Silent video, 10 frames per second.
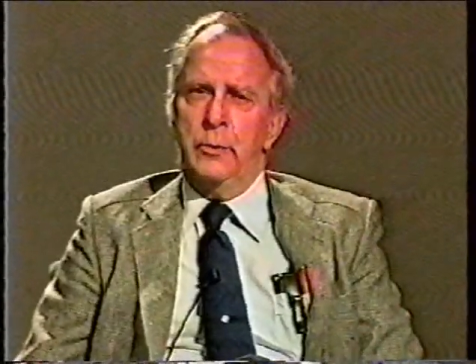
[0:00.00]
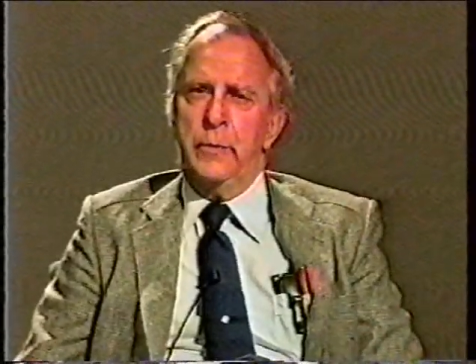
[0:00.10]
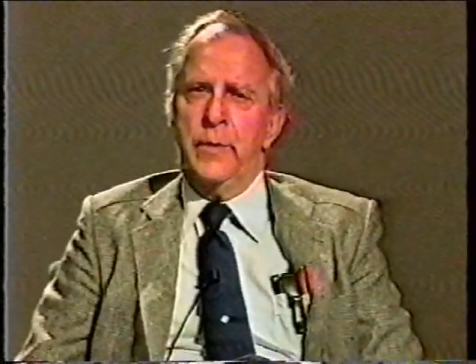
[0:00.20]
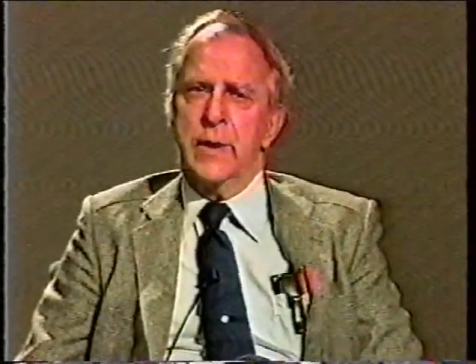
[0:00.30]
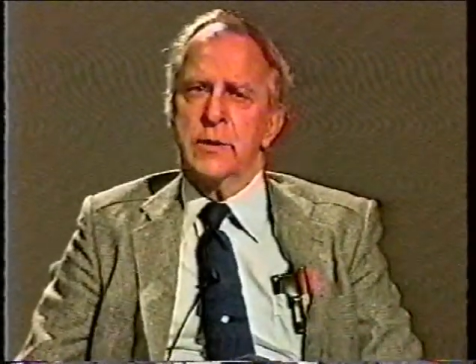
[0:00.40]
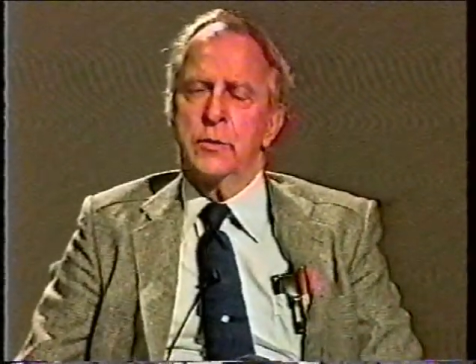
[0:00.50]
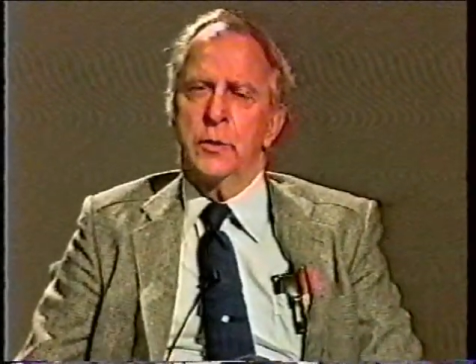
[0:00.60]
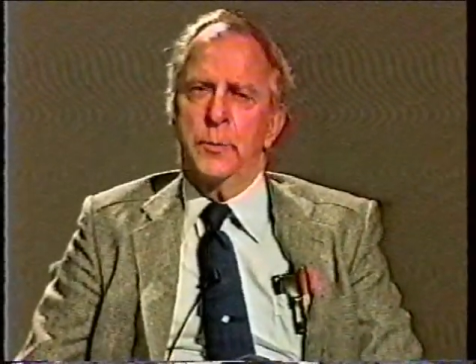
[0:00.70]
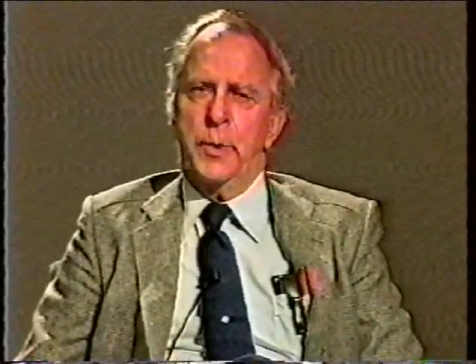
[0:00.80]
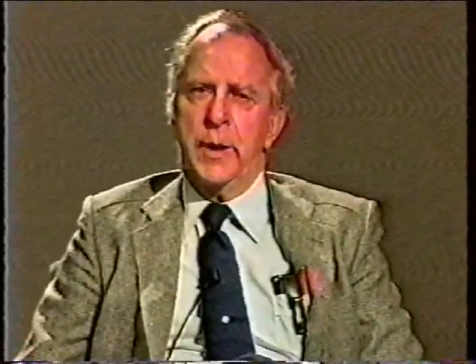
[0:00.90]
We've asked
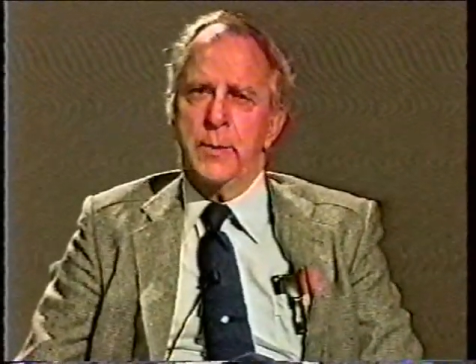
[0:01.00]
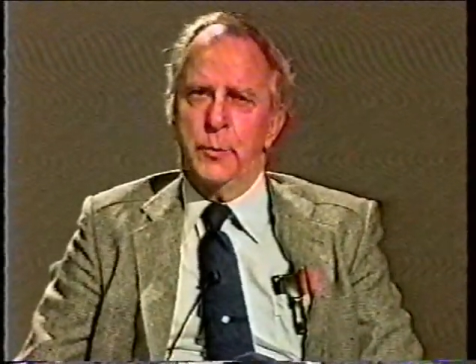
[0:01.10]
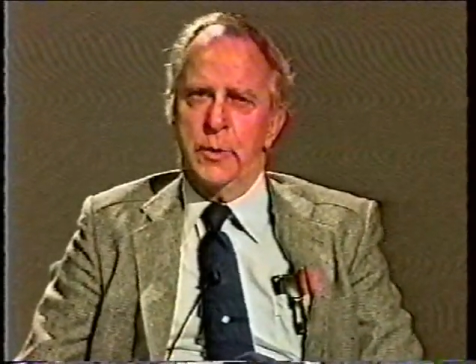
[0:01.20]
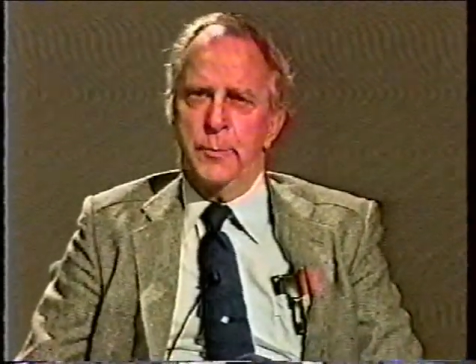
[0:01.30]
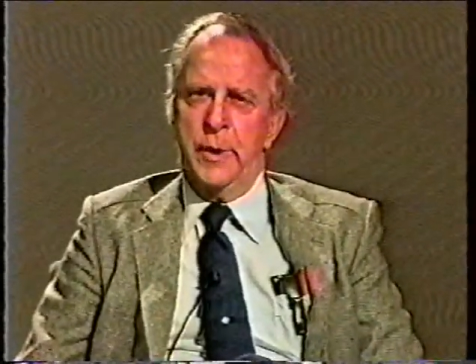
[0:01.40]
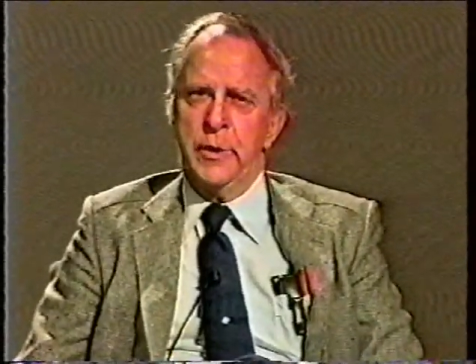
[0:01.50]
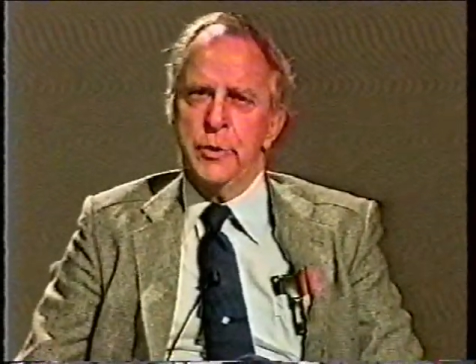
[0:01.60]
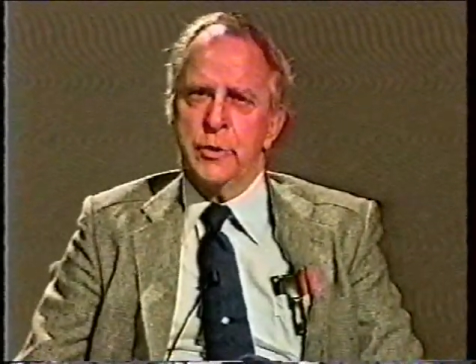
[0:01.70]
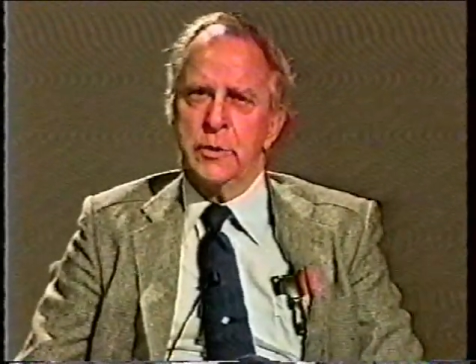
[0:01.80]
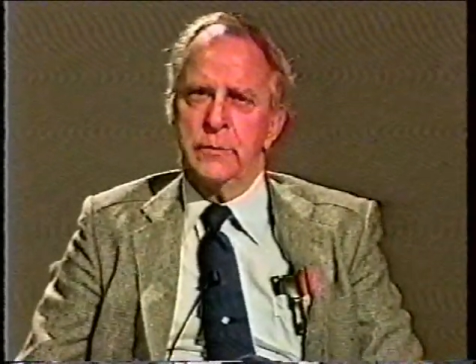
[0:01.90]
Gord Pangborn,
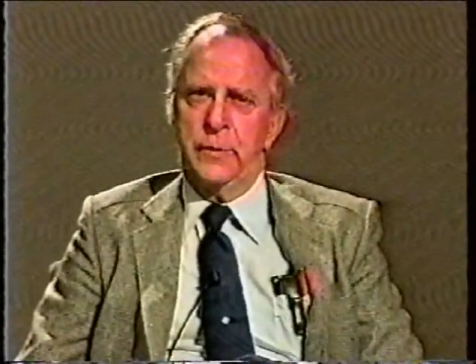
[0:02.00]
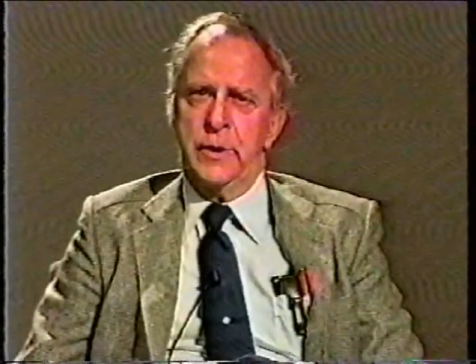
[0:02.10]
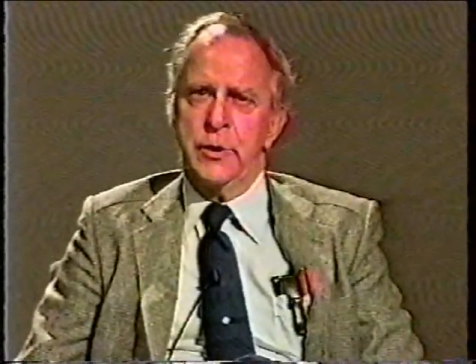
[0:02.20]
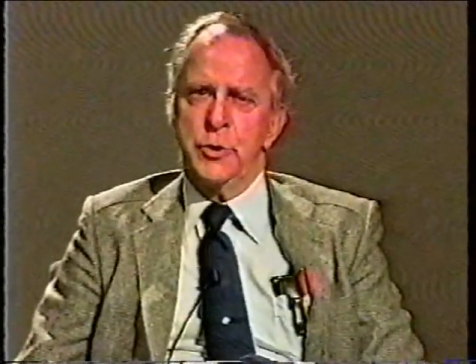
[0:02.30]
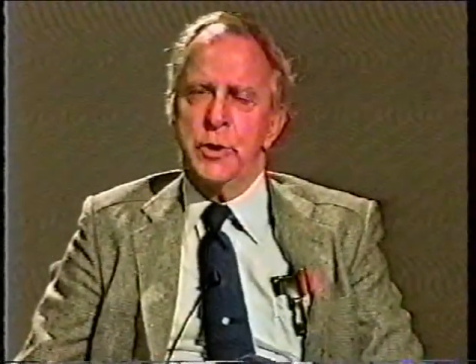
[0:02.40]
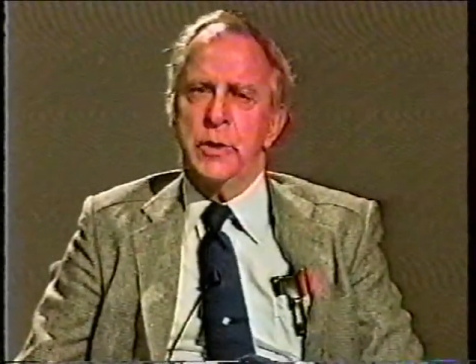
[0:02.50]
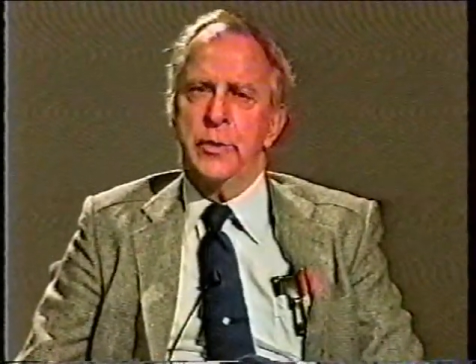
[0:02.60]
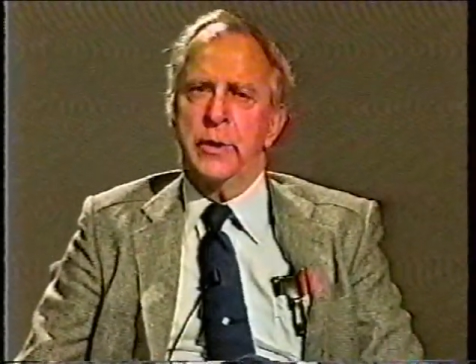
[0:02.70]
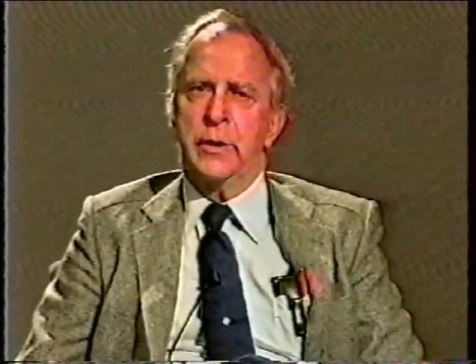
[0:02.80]
Manager of Engineering,